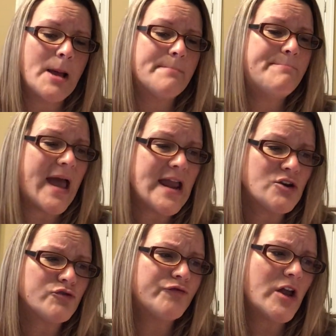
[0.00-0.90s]

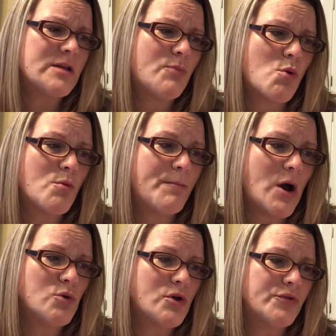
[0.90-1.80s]
banged her funny
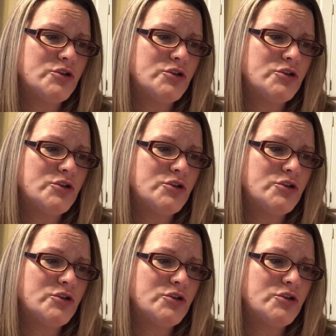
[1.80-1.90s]
bone on the